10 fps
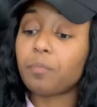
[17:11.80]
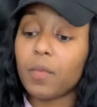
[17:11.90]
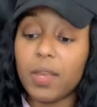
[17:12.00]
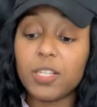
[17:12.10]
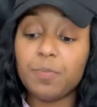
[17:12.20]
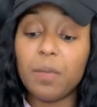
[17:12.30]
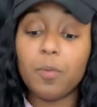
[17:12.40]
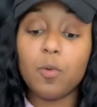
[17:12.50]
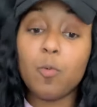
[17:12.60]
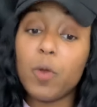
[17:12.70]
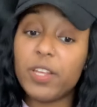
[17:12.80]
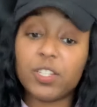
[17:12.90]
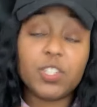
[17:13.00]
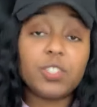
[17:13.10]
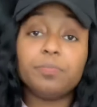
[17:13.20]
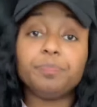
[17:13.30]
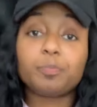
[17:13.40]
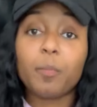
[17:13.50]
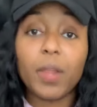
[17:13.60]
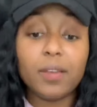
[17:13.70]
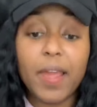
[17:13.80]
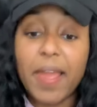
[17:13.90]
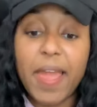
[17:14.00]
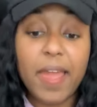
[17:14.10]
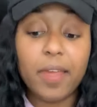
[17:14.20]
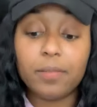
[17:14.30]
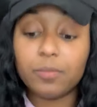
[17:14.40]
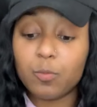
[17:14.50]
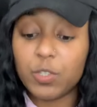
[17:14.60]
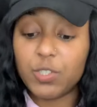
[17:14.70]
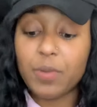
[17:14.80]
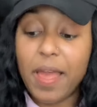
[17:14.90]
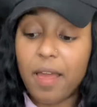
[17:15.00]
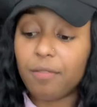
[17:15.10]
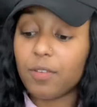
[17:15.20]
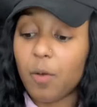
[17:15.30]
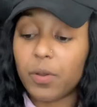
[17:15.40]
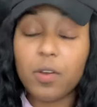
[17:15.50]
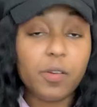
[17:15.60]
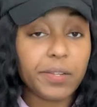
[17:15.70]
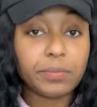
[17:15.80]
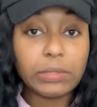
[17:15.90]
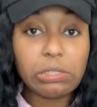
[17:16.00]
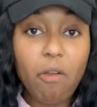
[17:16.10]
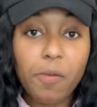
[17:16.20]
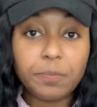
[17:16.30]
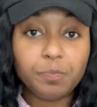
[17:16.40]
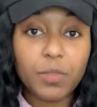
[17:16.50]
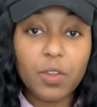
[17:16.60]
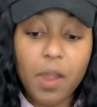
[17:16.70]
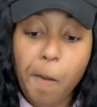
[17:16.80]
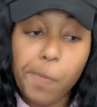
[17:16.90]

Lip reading: there's people who wish they had what you have going on, you know?